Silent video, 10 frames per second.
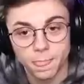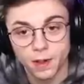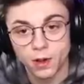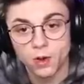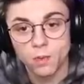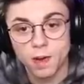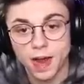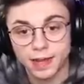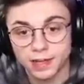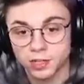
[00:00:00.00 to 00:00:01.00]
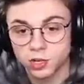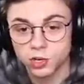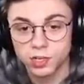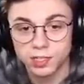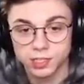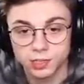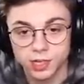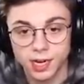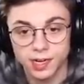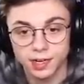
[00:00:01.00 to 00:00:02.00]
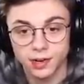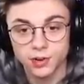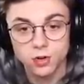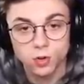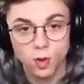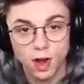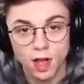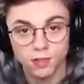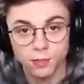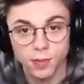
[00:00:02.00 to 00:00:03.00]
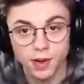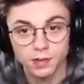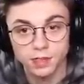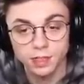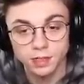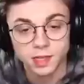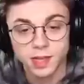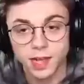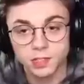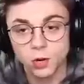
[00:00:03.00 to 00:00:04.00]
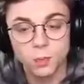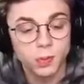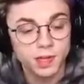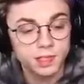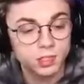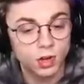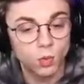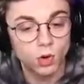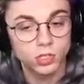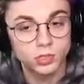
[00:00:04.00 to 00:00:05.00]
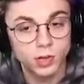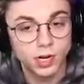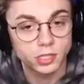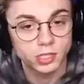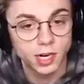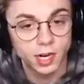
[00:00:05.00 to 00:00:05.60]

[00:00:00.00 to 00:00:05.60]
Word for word: Oh my goodness. Okay, a nuke went off apparently. Yeah, don't play this on a world you actually care